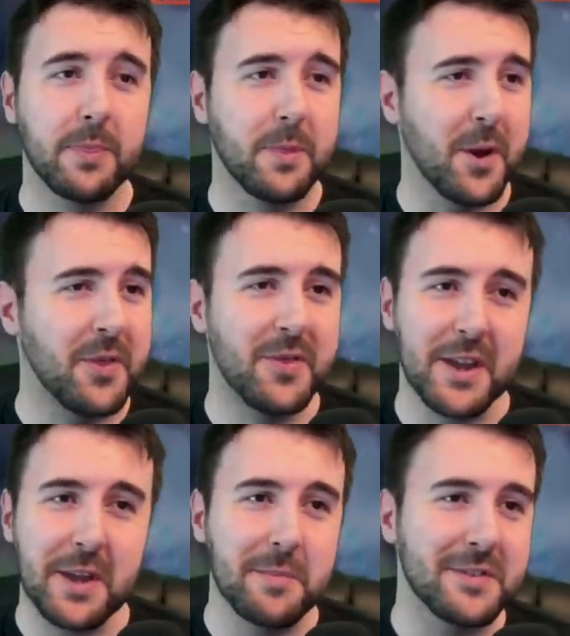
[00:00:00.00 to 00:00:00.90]
The
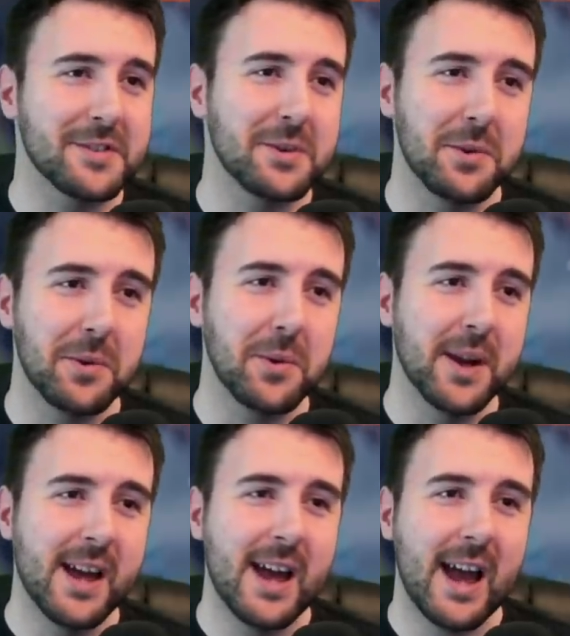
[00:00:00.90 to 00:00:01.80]
theme is cool.
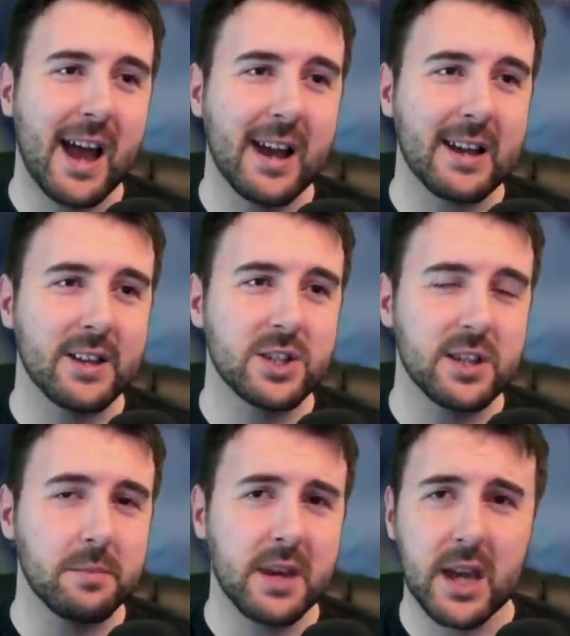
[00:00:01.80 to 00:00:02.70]
And
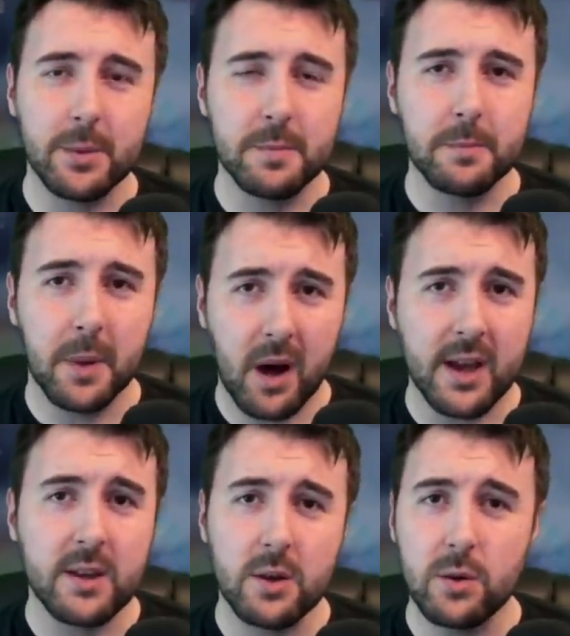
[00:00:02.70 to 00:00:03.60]
actually being able to
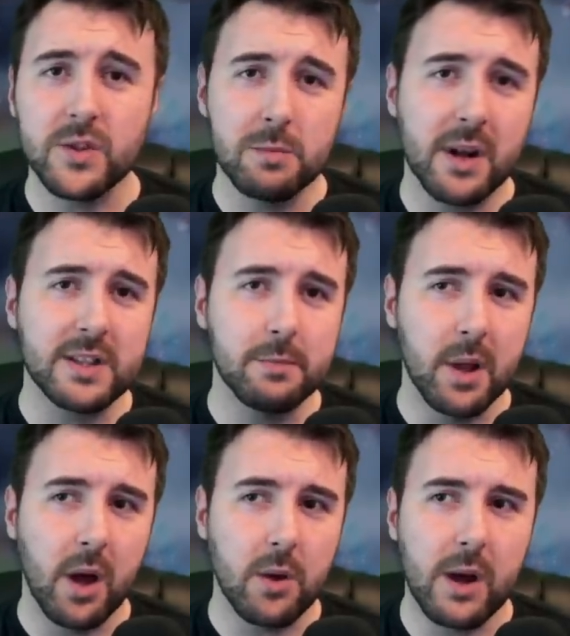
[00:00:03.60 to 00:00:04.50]
buy Claws of Mighty
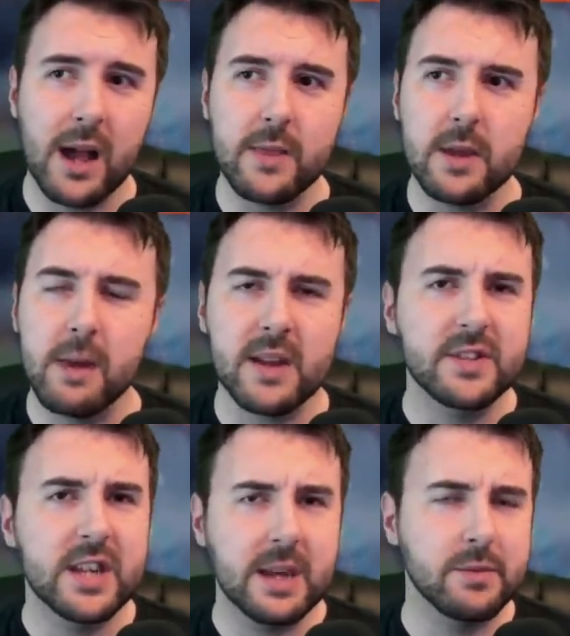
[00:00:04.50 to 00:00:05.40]
Blow and the amount of
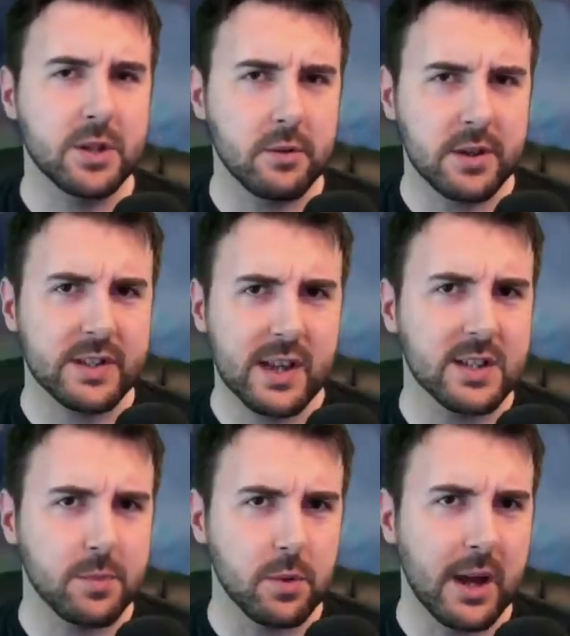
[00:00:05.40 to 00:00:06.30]
teams that are
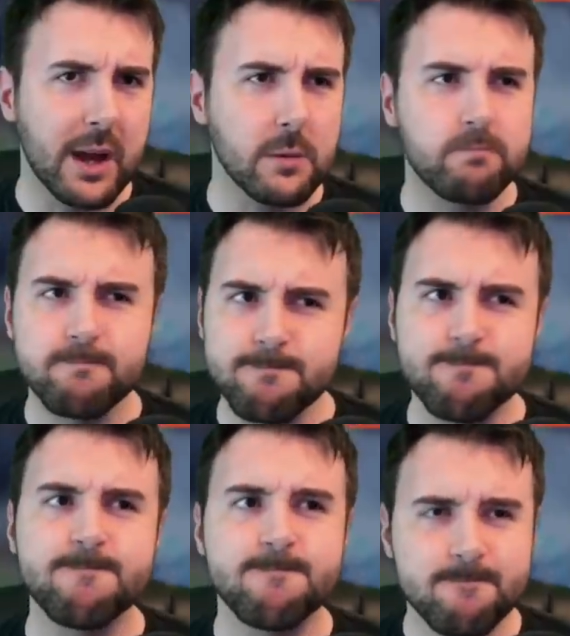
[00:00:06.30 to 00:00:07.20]
accessible now
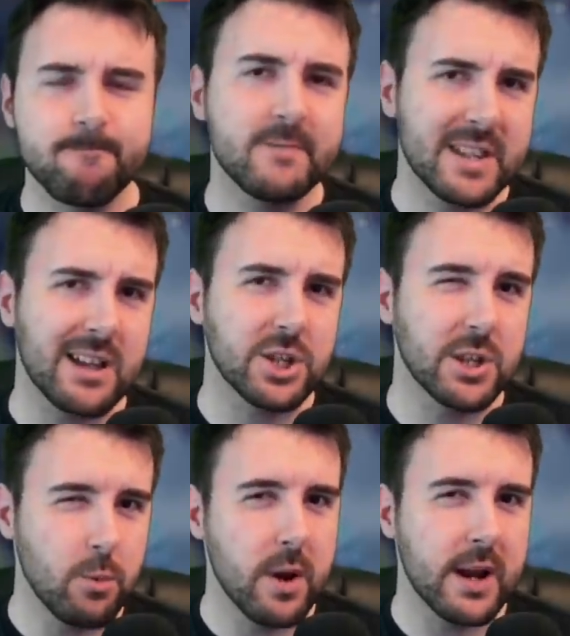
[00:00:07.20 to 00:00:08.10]
is
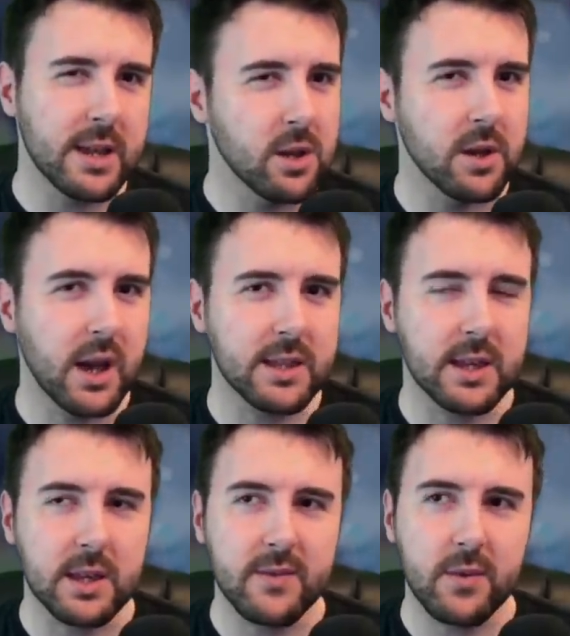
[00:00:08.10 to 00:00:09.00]
actually really good, I
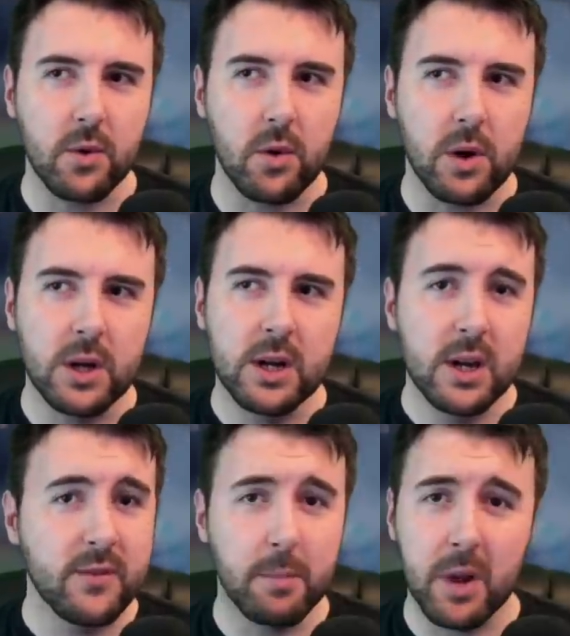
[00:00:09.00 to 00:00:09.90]
think, for
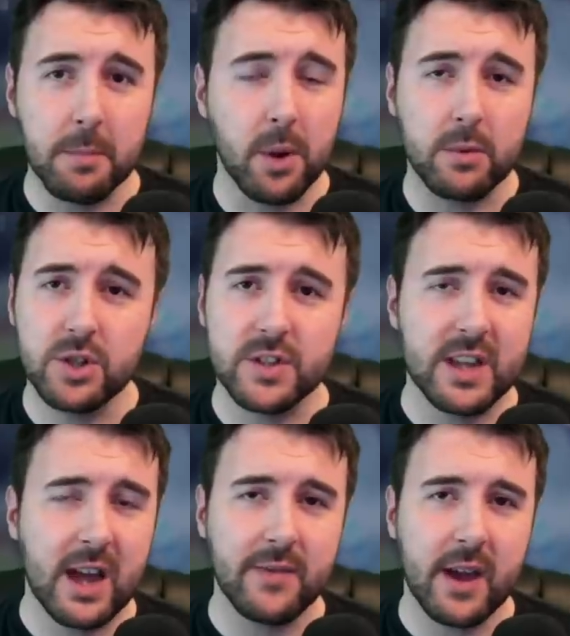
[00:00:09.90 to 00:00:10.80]
Blood Bowl, just to
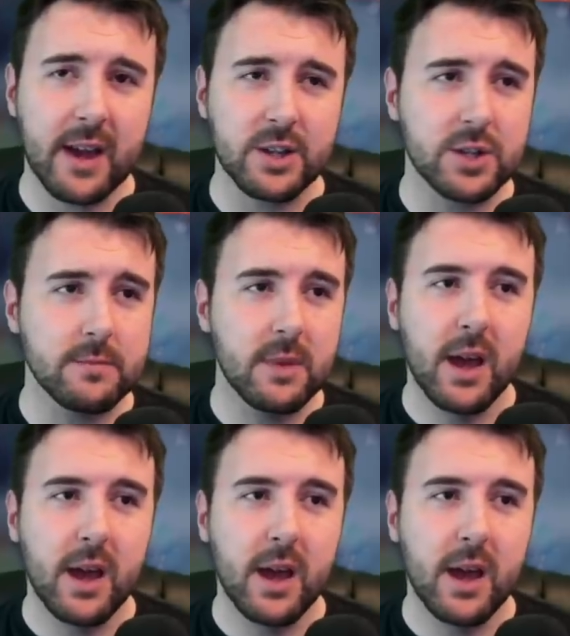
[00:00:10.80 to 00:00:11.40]
have that action.